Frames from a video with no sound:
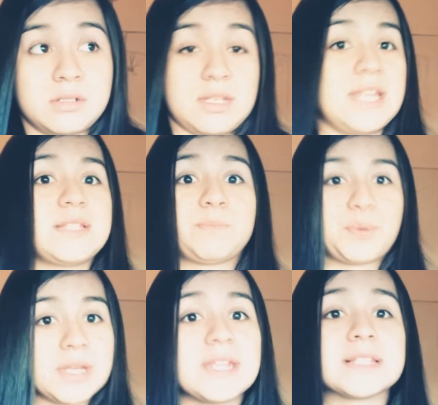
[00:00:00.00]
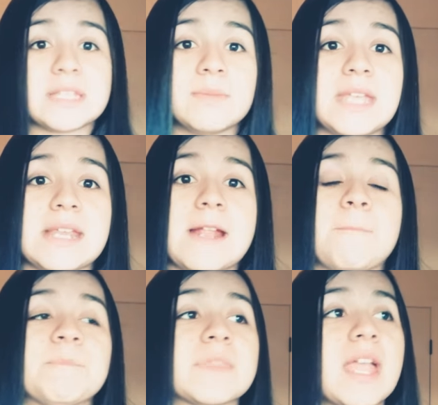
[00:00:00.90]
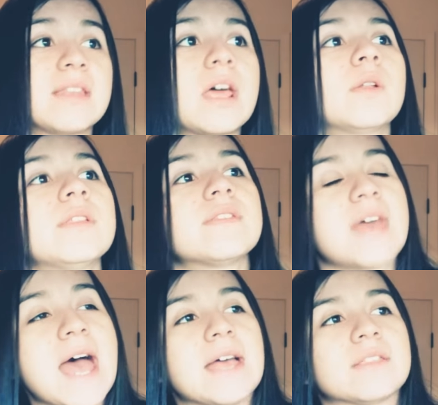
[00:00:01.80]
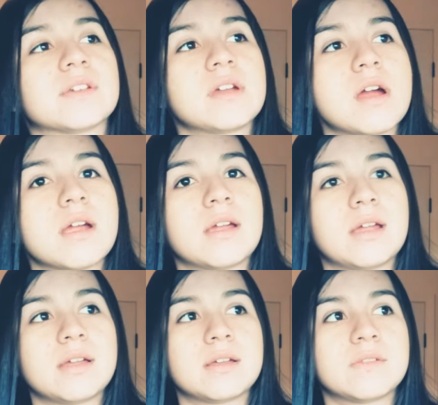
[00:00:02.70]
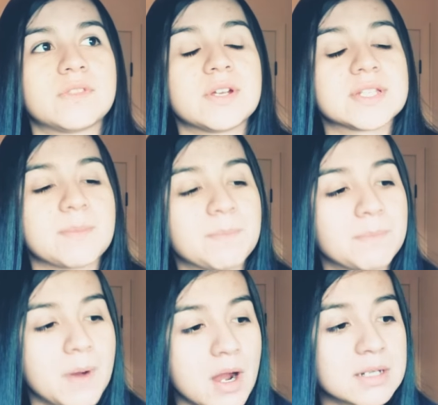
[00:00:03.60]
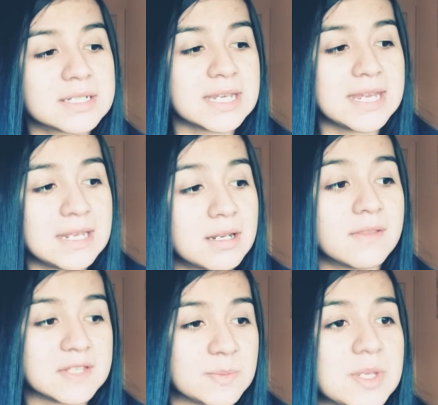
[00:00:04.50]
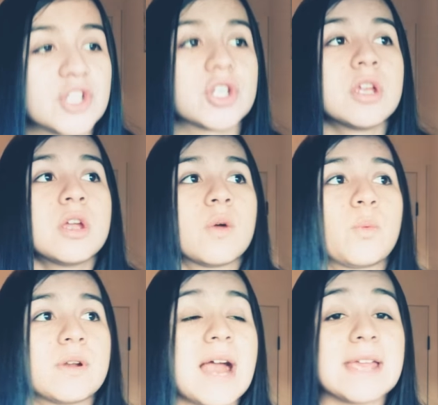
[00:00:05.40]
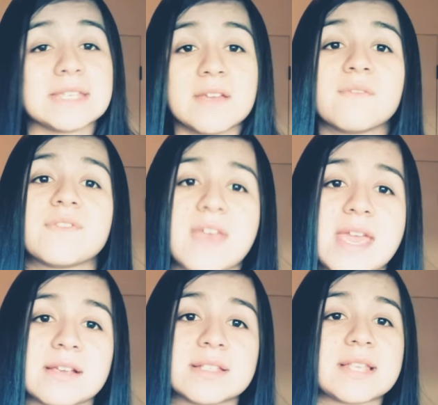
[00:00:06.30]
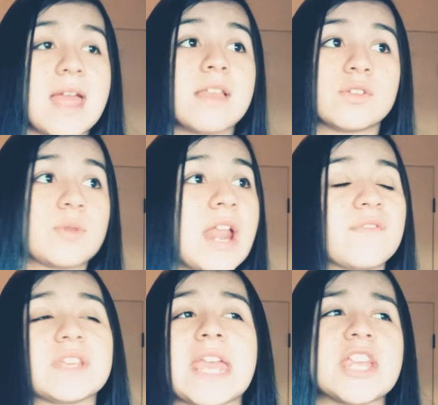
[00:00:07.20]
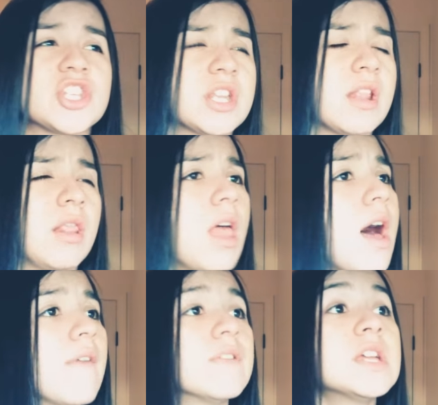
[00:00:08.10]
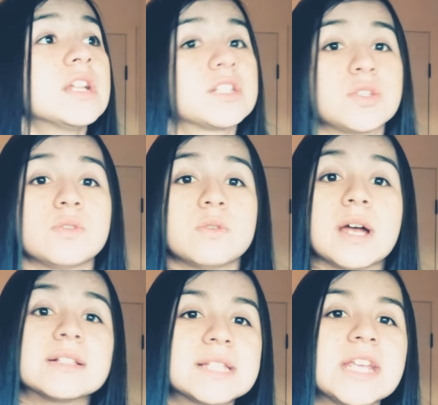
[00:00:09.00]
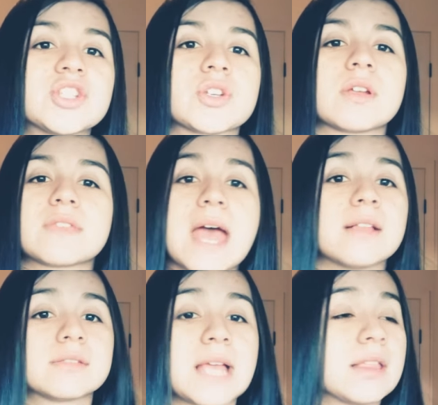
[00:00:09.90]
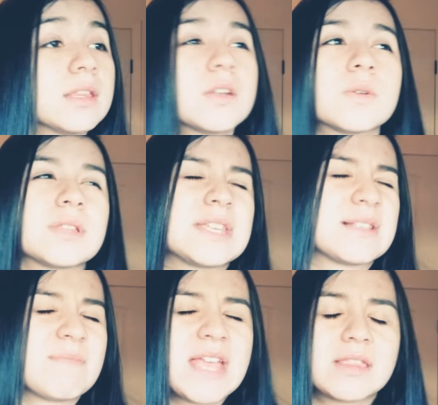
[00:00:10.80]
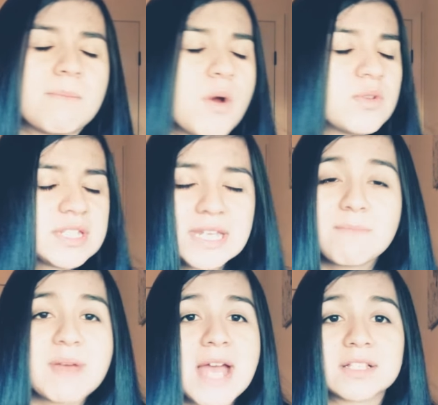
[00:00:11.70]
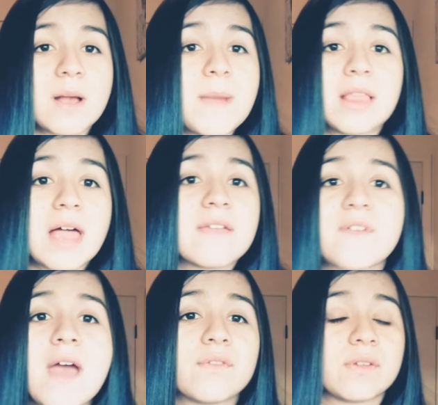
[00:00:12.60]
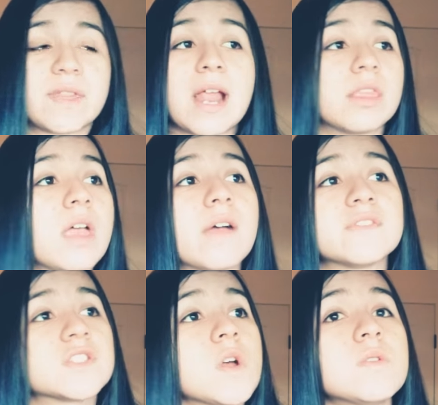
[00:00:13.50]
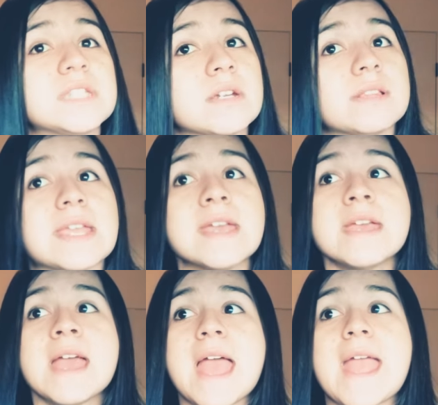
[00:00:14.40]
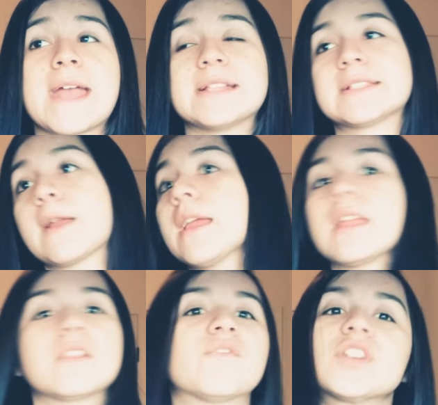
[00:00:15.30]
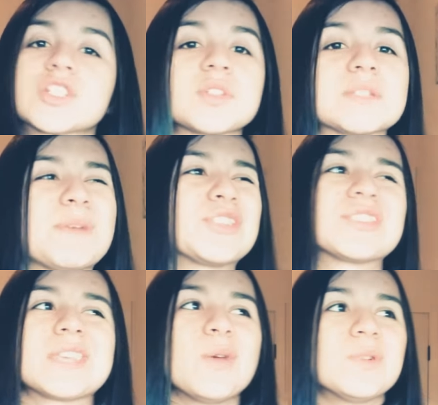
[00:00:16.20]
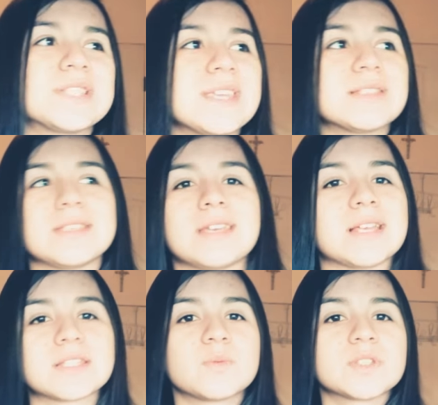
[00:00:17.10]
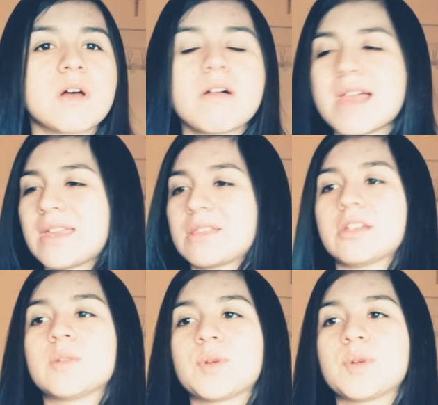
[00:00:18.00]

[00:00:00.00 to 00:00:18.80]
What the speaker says: It's pretty intimidating. And not only that, there is a part in the speech where I give thanks and gratification and love to a teacher that literally made the most impact on my life ever, that I love so dearly. And in the first three speeches, it was easy because it was all like third